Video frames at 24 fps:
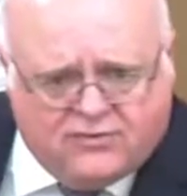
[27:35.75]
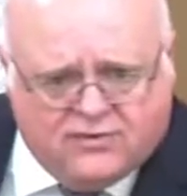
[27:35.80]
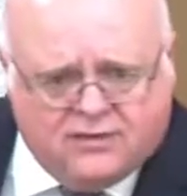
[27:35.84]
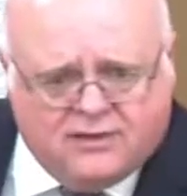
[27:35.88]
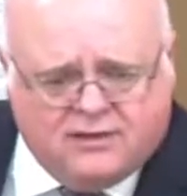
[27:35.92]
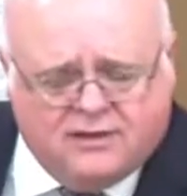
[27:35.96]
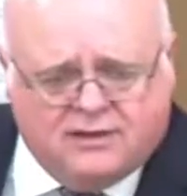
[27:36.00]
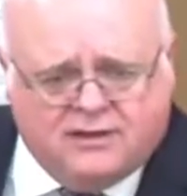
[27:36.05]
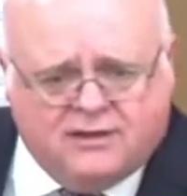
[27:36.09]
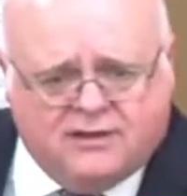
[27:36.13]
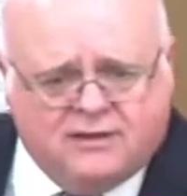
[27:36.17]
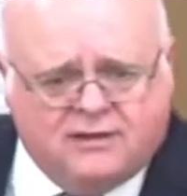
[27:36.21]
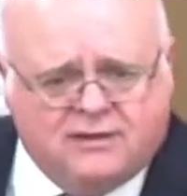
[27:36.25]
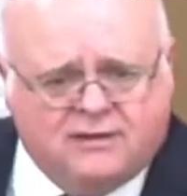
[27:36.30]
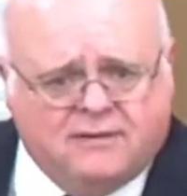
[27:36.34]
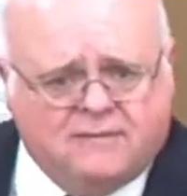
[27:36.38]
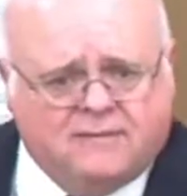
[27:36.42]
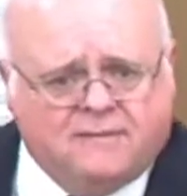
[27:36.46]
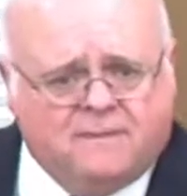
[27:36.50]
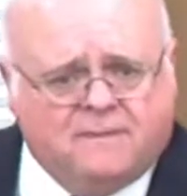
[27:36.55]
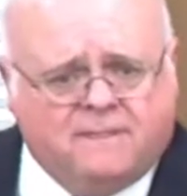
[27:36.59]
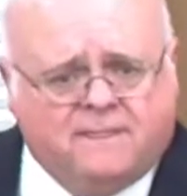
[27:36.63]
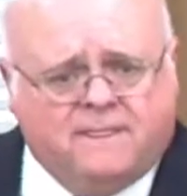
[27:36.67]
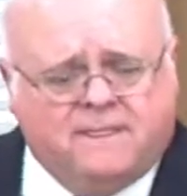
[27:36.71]

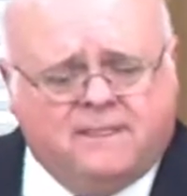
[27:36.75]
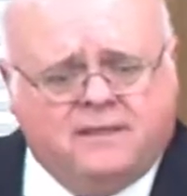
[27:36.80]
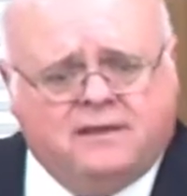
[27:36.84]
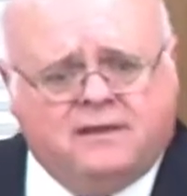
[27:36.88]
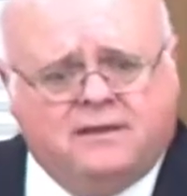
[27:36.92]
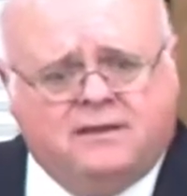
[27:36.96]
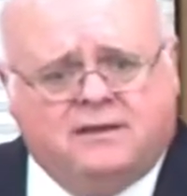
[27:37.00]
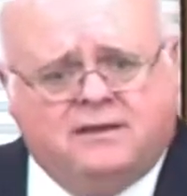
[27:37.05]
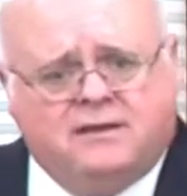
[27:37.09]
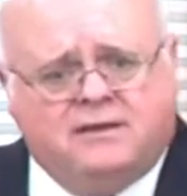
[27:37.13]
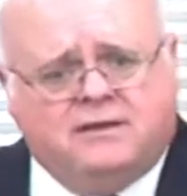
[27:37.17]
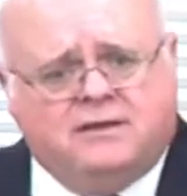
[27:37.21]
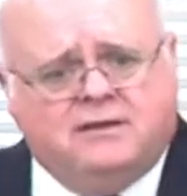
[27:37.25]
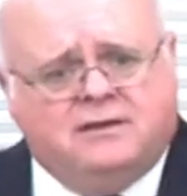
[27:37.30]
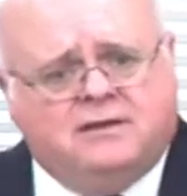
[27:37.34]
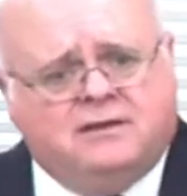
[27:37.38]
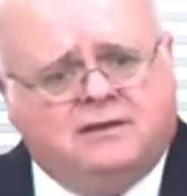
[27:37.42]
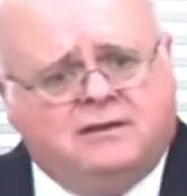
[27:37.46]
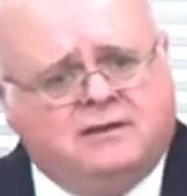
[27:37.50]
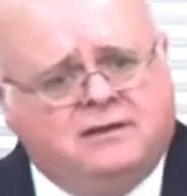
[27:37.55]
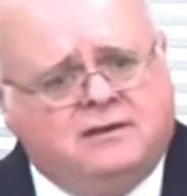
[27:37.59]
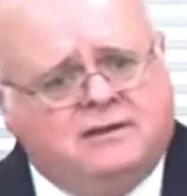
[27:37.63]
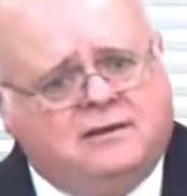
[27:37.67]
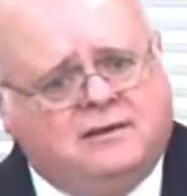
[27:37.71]

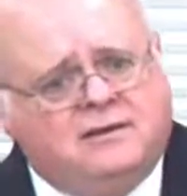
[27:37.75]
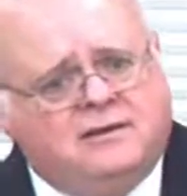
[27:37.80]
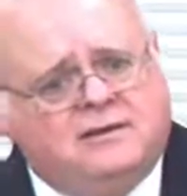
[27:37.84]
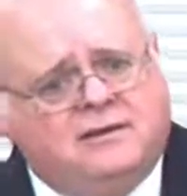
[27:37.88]
No one is speaking in this clip.